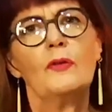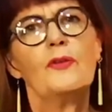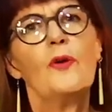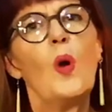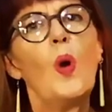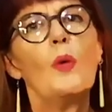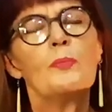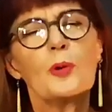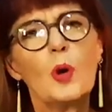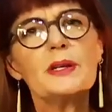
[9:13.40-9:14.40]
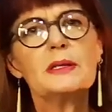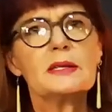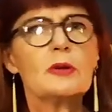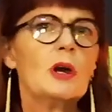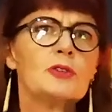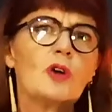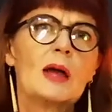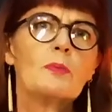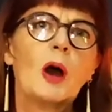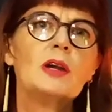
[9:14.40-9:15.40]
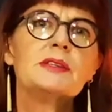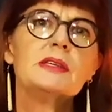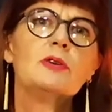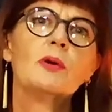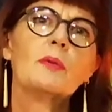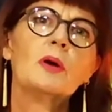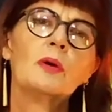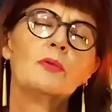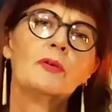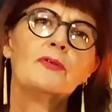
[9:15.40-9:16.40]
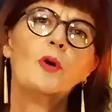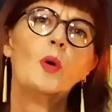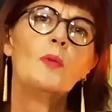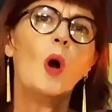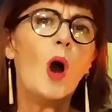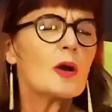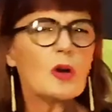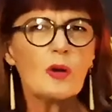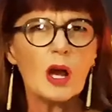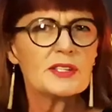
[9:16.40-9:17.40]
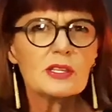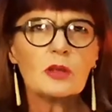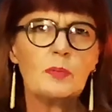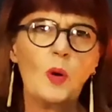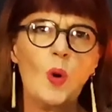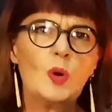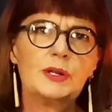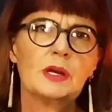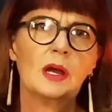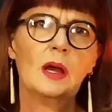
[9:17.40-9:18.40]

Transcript: for broader uh, drug policy re reform across the board.